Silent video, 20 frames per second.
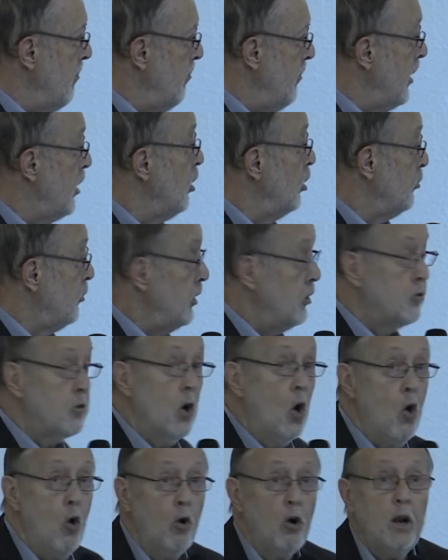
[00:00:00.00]
Because it's
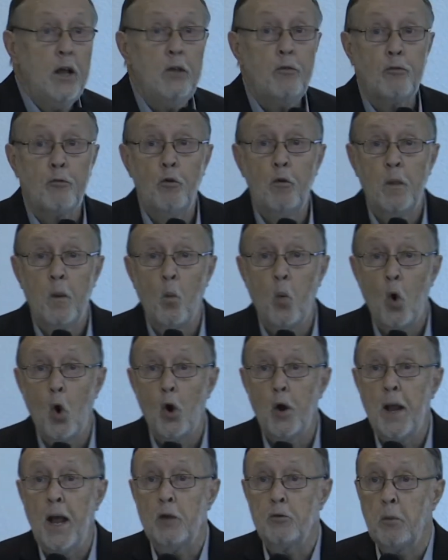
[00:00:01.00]
only through the
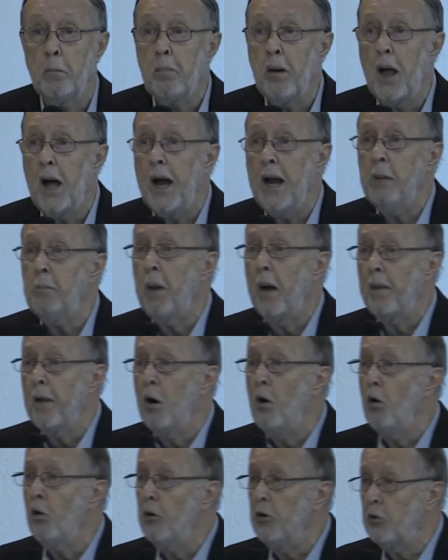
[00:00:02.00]
Word as applied by the
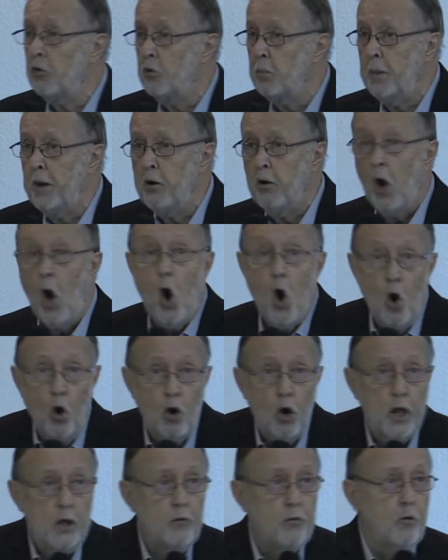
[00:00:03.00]
Holy Spirit.
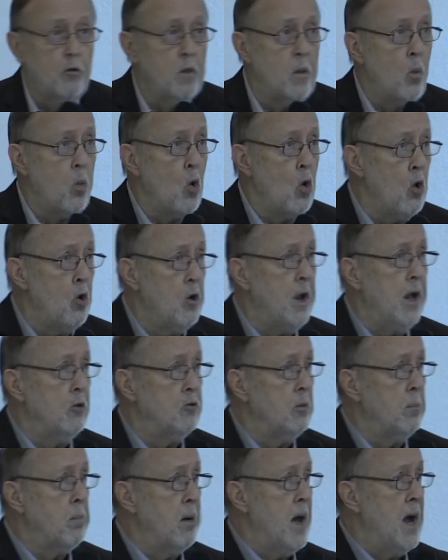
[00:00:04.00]
Only through the Word
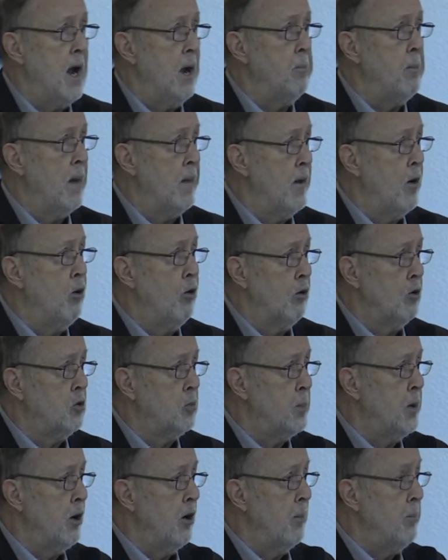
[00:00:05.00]
as applied by the Holy
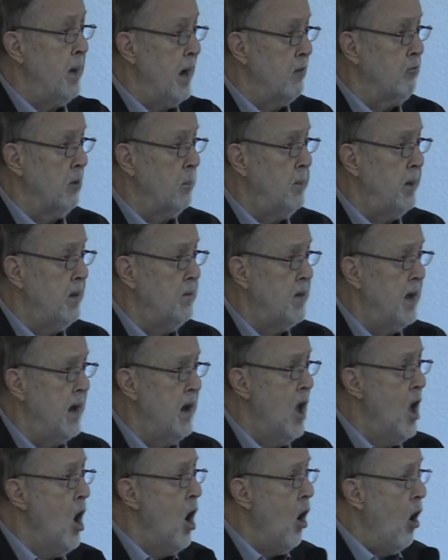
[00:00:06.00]
Spirit. May I repeat
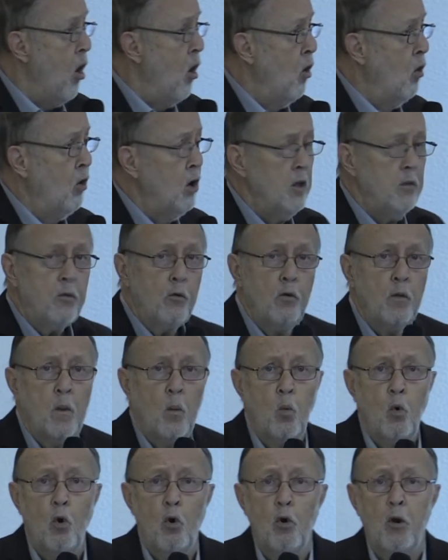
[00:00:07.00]
that? Only through the
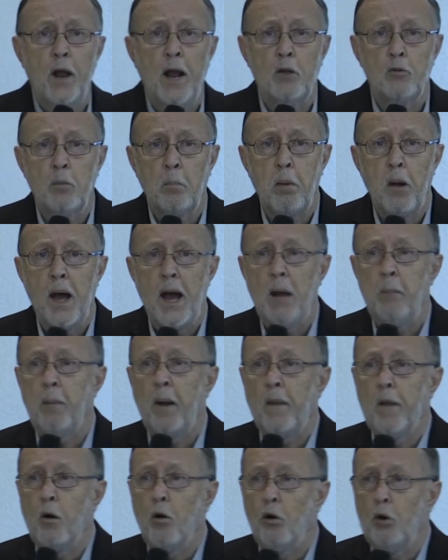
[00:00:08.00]
Word as applied
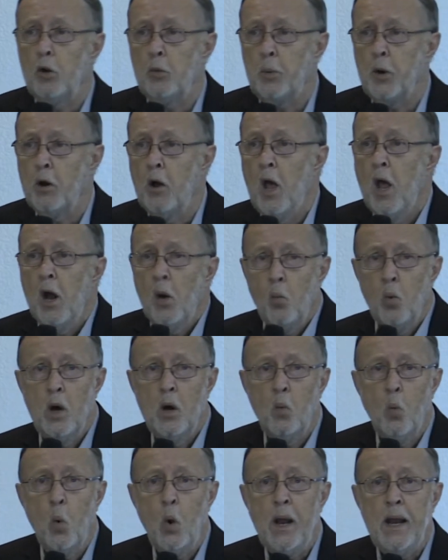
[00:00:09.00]
by the Holy Spirit
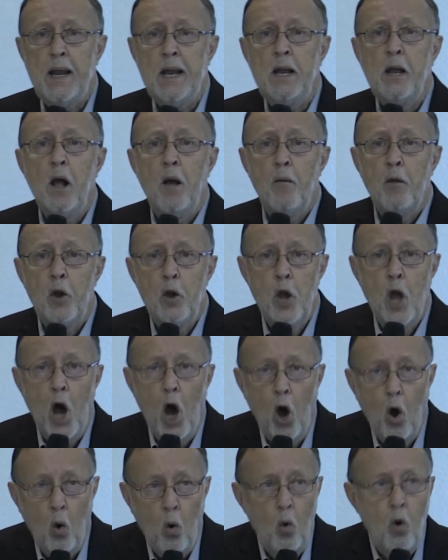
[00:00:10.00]
will we
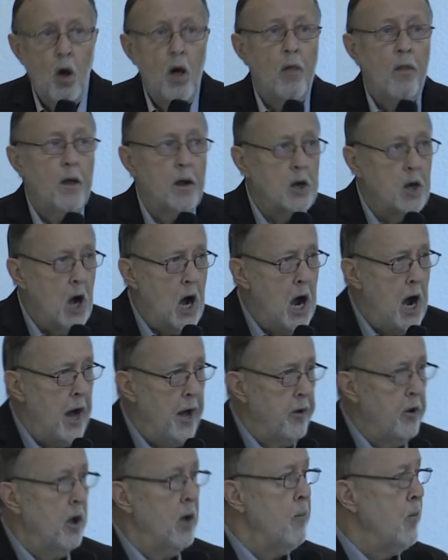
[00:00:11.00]
know the
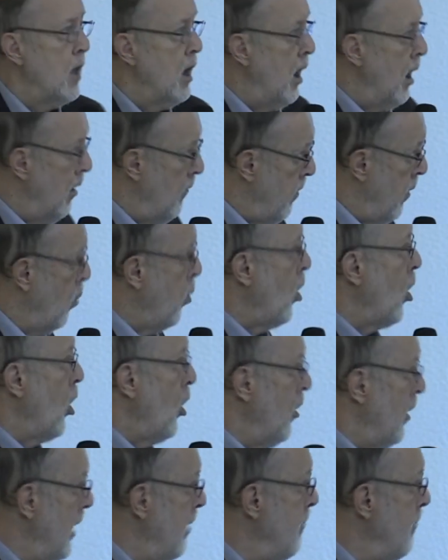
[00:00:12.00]
God of the Word.